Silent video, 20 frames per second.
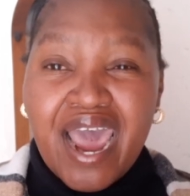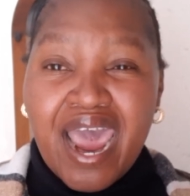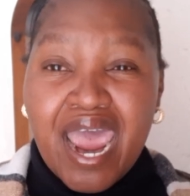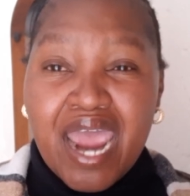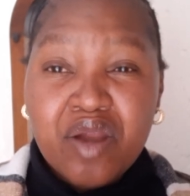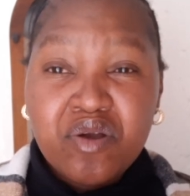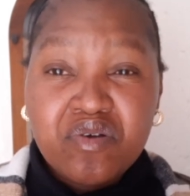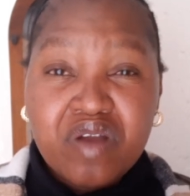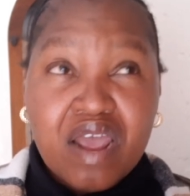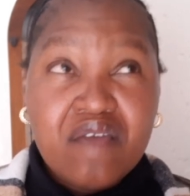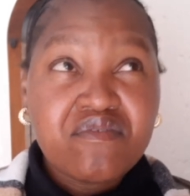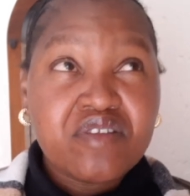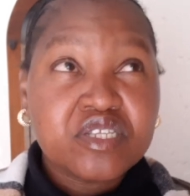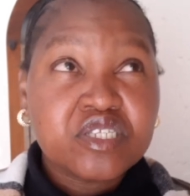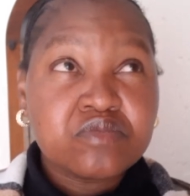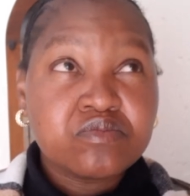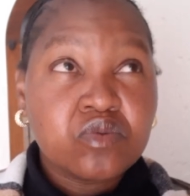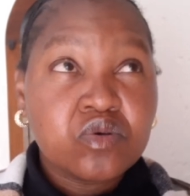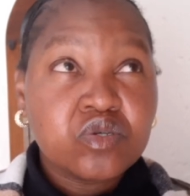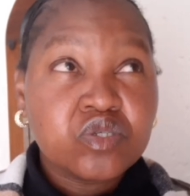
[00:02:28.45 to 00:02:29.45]
I arrived at
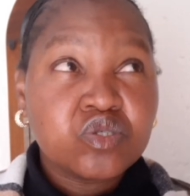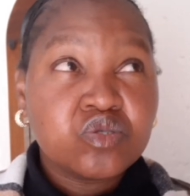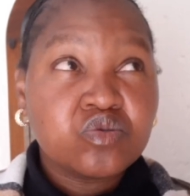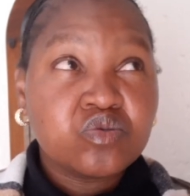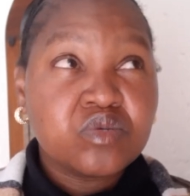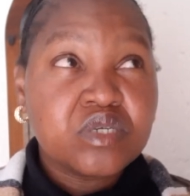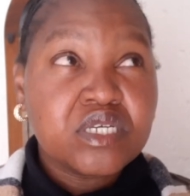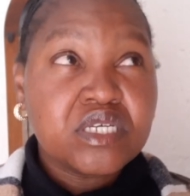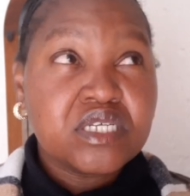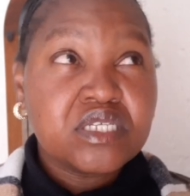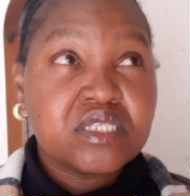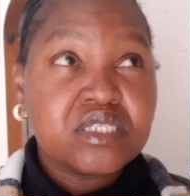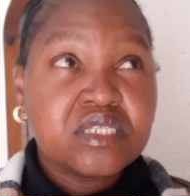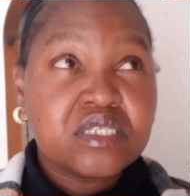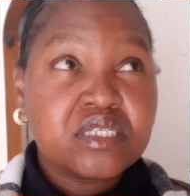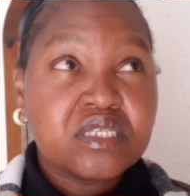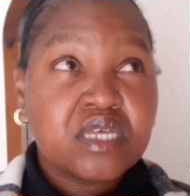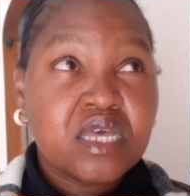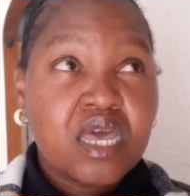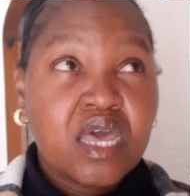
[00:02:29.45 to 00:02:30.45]
Small
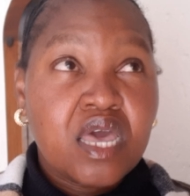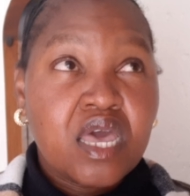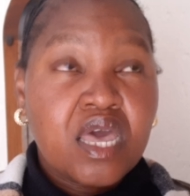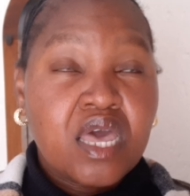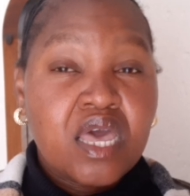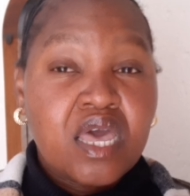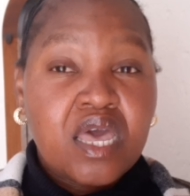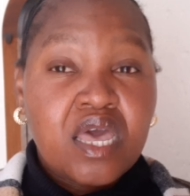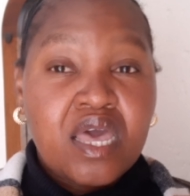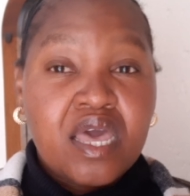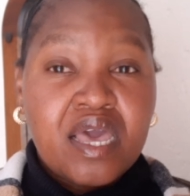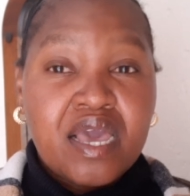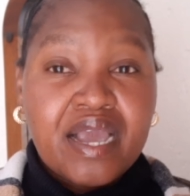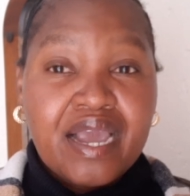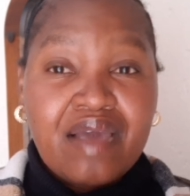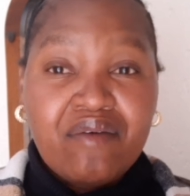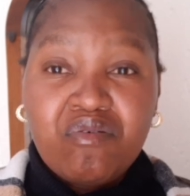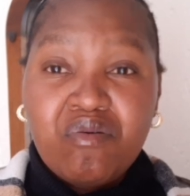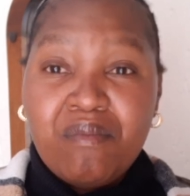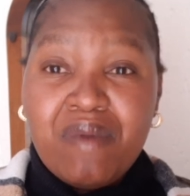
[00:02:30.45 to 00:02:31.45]
Street
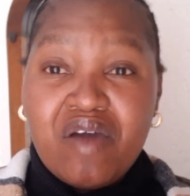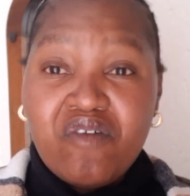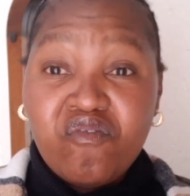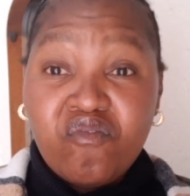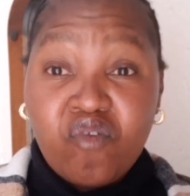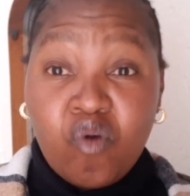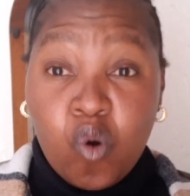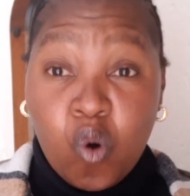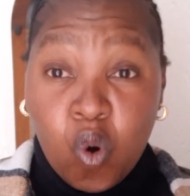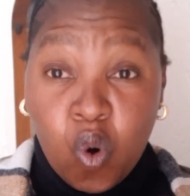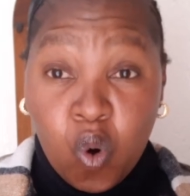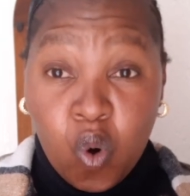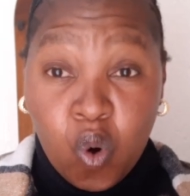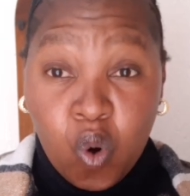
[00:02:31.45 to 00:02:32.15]
Kaboma 4.